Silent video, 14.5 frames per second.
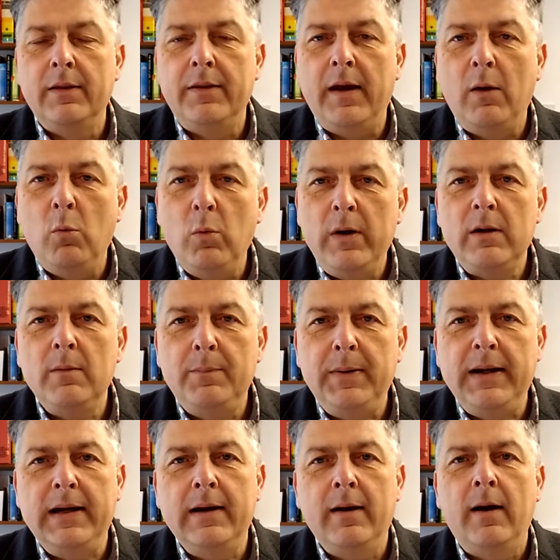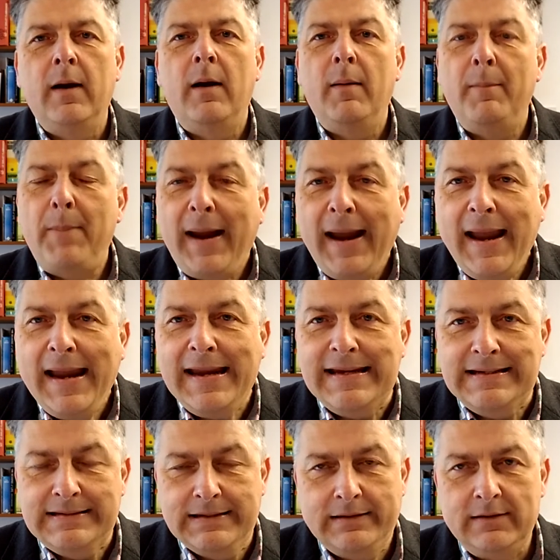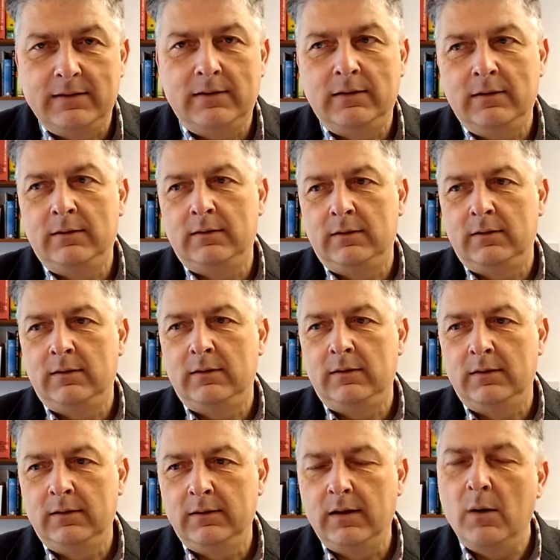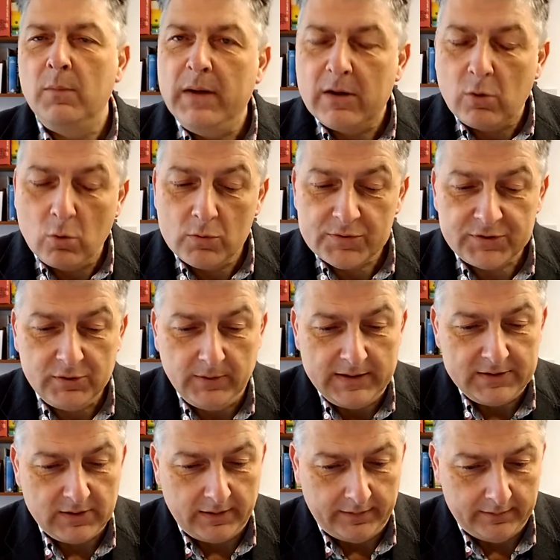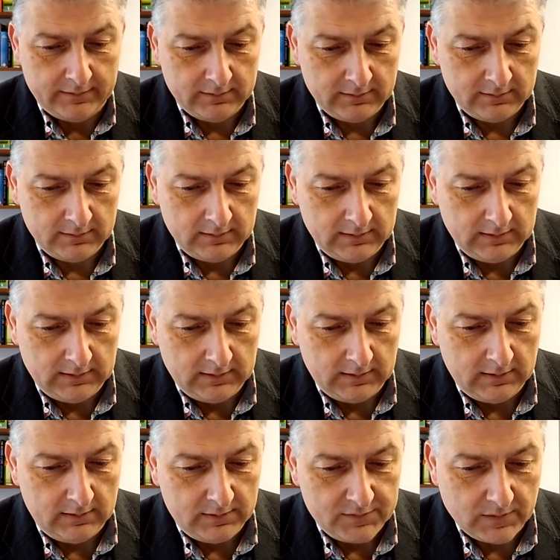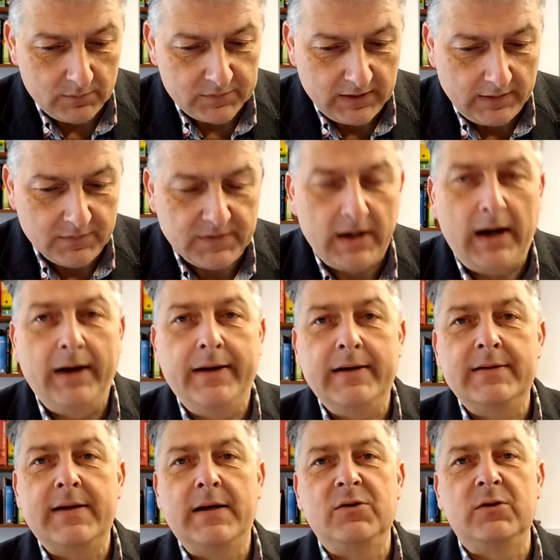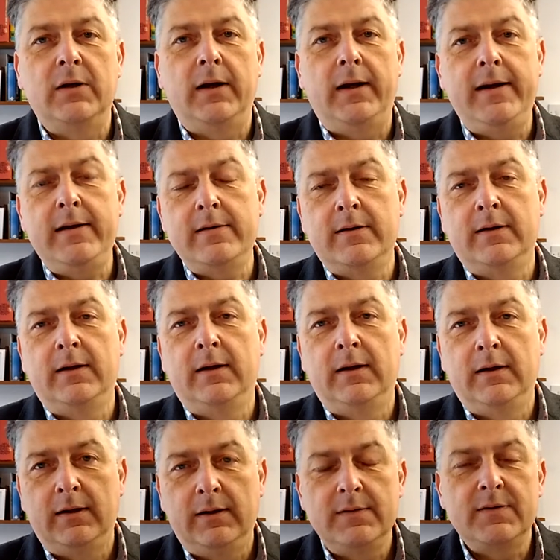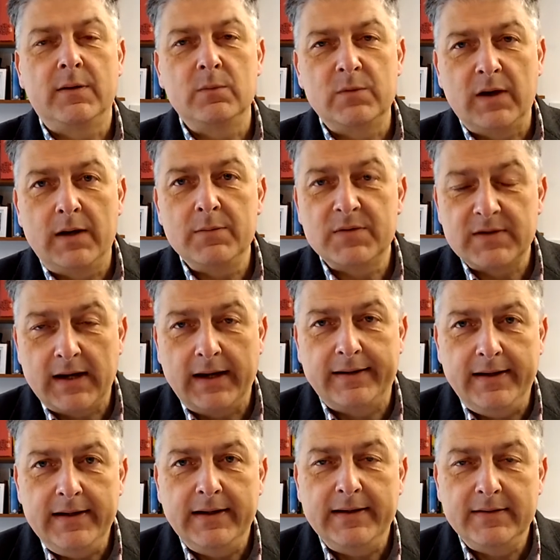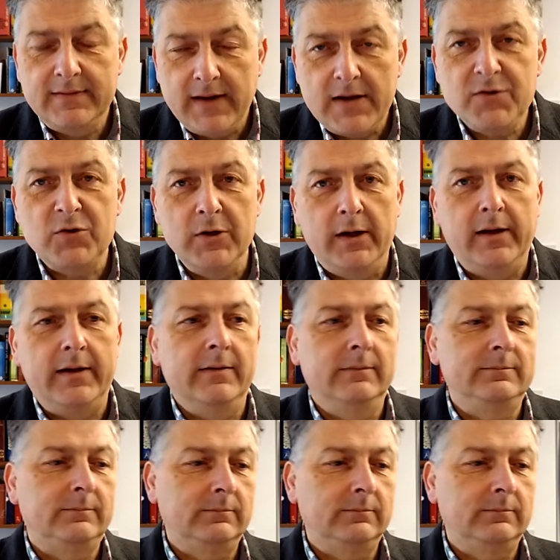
There will be pain that we cause to each other, sometimes unintentionally, sometimes, sadly, intentionally.